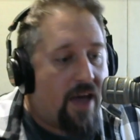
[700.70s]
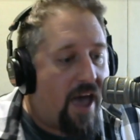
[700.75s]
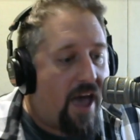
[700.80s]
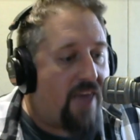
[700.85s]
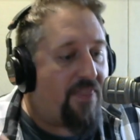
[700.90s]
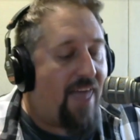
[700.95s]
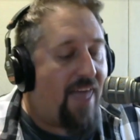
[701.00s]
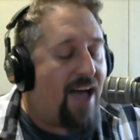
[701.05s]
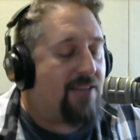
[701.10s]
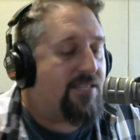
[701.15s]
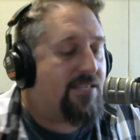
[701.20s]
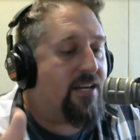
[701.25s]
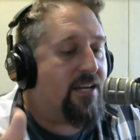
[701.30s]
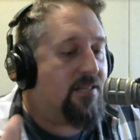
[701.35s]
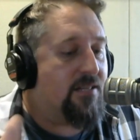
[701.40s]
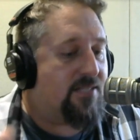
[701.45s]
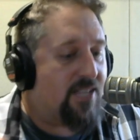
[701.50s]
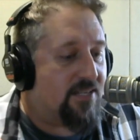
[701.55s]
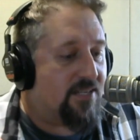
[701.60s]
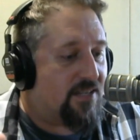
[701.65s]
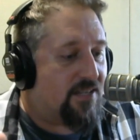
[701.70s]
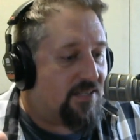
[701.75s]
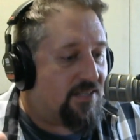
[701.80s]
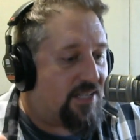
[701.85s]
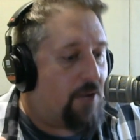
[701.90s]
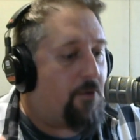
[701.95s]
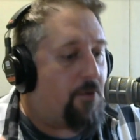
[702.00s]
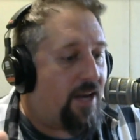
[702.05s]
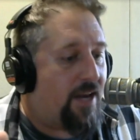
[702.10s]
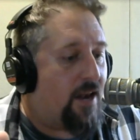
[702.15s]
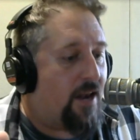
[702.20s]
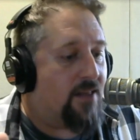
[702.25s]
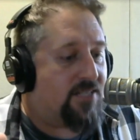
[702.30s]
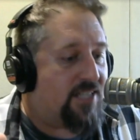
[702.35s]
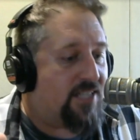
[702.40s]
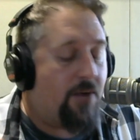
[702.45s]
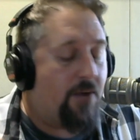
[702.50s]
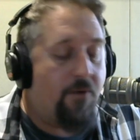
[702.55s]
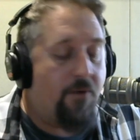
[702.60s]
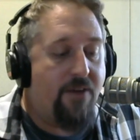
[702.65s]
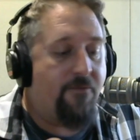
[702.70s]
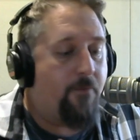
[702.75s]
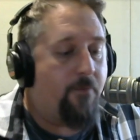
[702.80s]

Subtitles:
And that's a consistency we need to see.